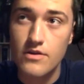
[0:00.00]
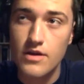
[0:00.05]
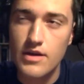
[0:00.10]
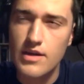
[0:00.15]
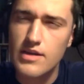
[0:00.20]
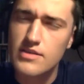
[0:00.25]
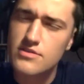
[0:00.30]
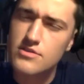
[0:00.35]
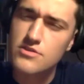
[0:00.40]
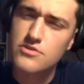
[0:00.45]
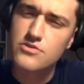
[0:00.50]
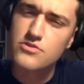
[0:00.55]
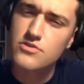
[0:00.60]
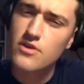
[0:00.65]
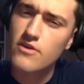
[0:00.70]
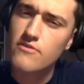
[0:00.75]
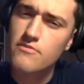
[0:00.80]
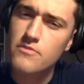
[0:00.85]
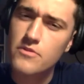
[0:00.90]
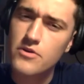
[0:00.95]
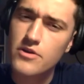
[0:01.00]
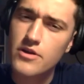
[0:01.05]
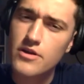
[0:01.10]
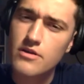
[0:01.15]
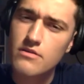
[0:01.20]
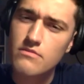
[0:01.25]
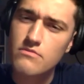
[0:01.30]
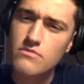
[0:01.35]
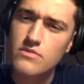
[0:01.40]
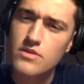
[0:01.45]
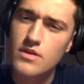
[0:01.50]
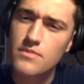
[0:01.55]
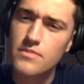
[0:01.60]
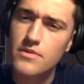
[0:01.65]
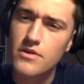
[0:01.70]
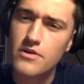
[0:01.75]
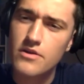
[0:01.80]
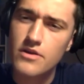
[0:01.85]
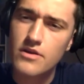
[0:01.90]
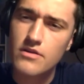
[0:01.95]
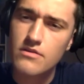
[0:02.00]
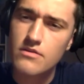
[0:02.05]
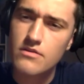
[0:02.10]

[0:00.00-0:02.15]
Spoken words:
I guess, in your sophomore year. Would that be correct?